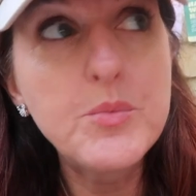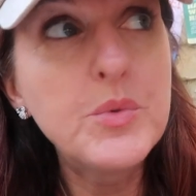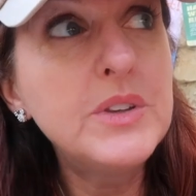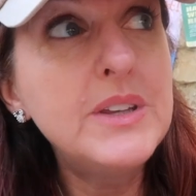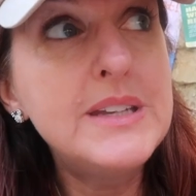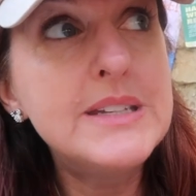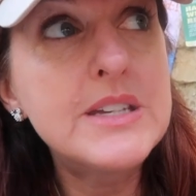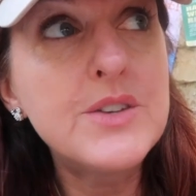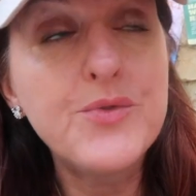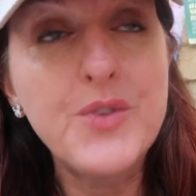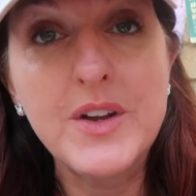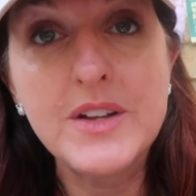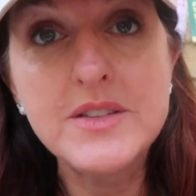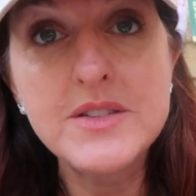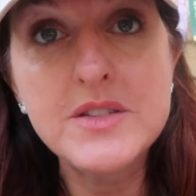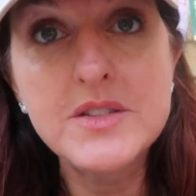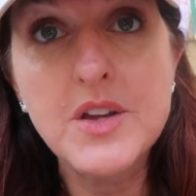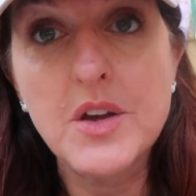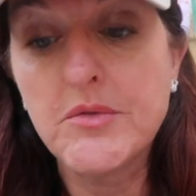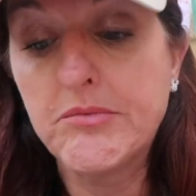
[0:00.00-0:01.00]
really different.
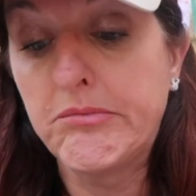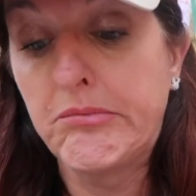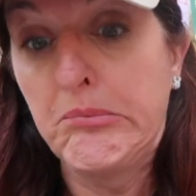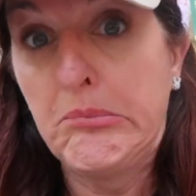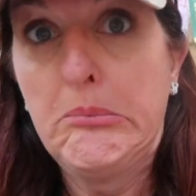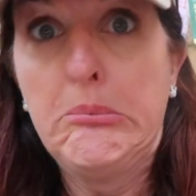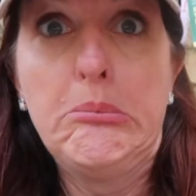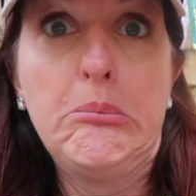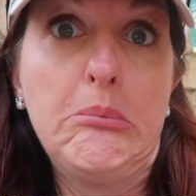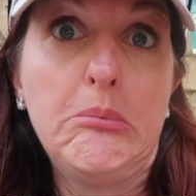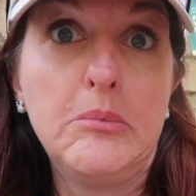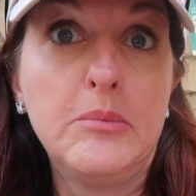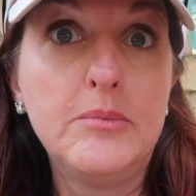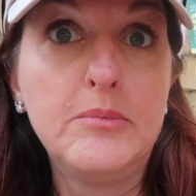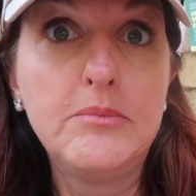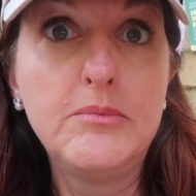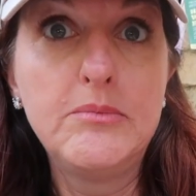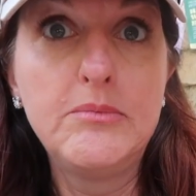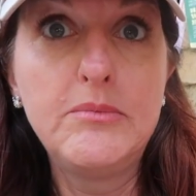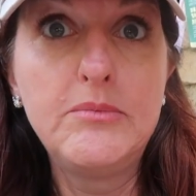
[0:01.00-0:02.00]
So
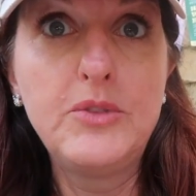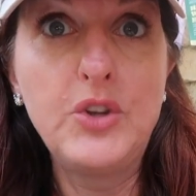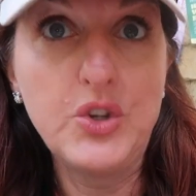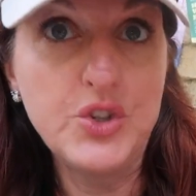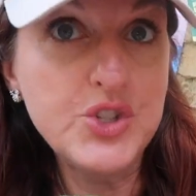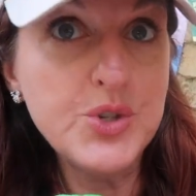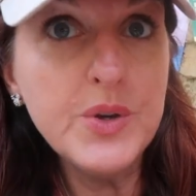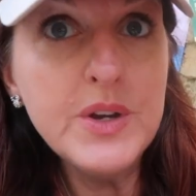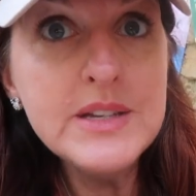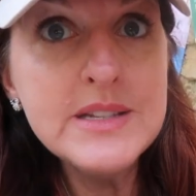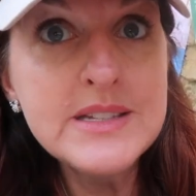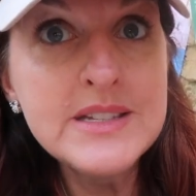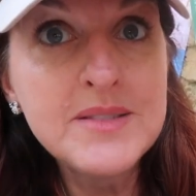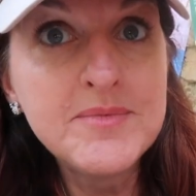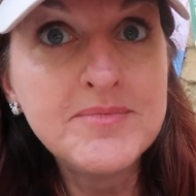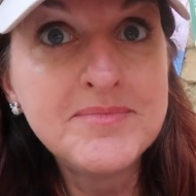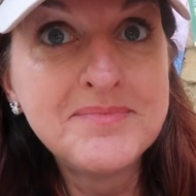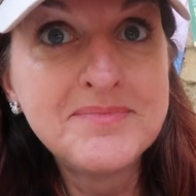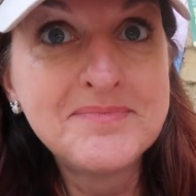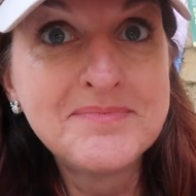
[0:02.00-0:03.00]
good
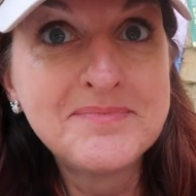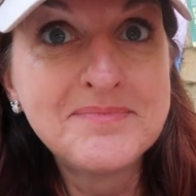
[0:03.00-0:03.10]
choice.